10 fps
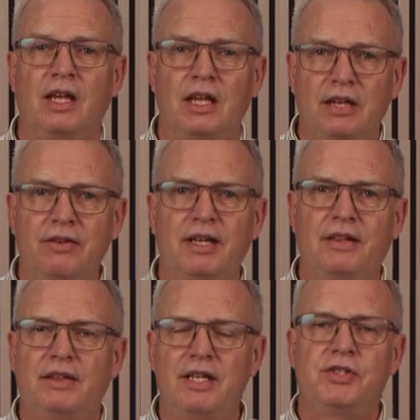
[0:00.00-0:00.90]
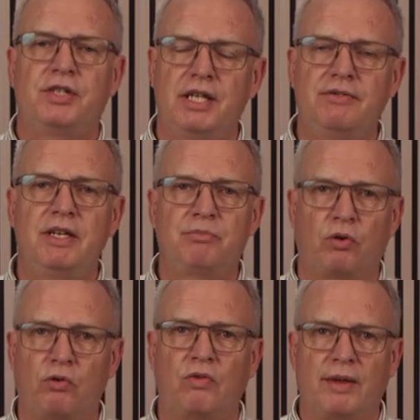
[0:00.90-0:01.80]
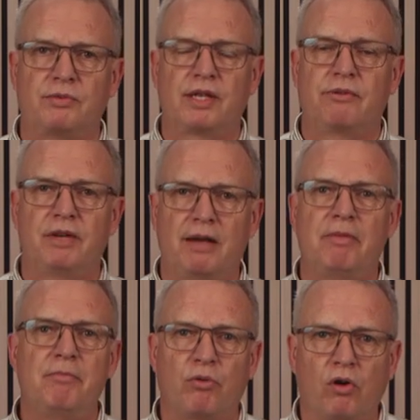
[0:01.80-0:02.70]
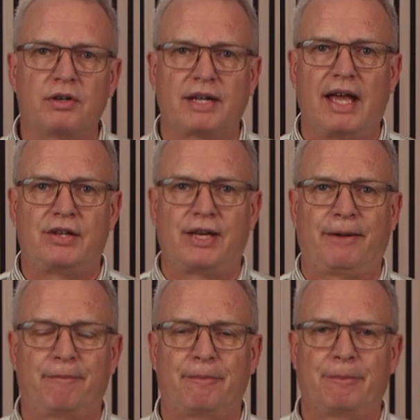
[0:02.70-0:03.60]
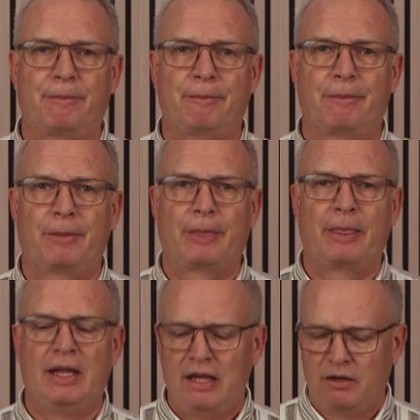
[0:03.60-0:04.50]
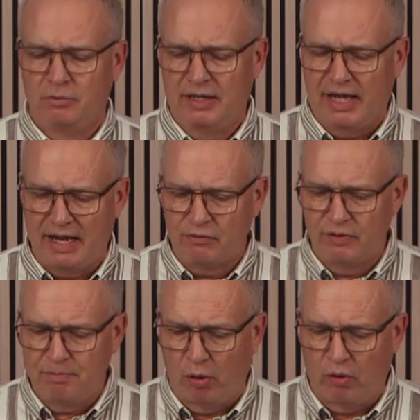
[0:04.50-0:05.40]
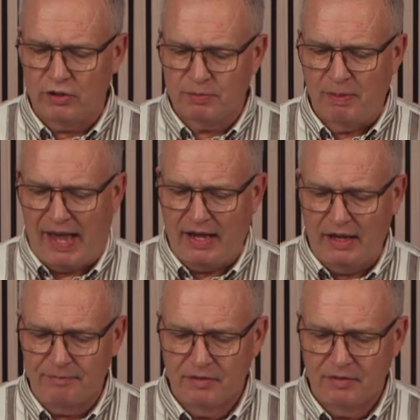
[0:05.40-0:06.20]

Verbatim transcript: Even in these T V programs that we have been broadcasting, we get reports back